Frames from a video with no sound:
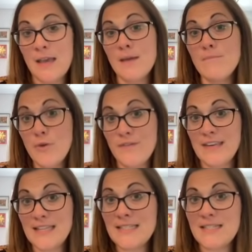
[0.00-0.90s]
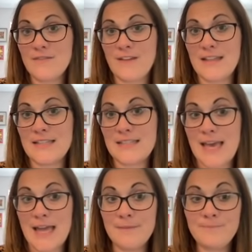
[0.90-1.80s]
Moving into defence
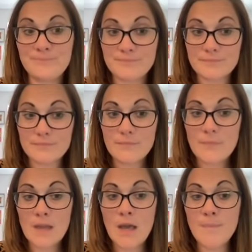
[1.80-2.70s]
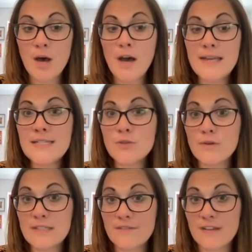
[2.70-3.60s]
then, the highest
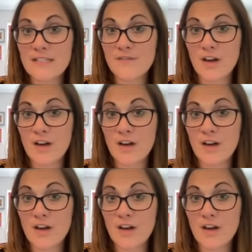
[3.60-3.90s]
scoring defender for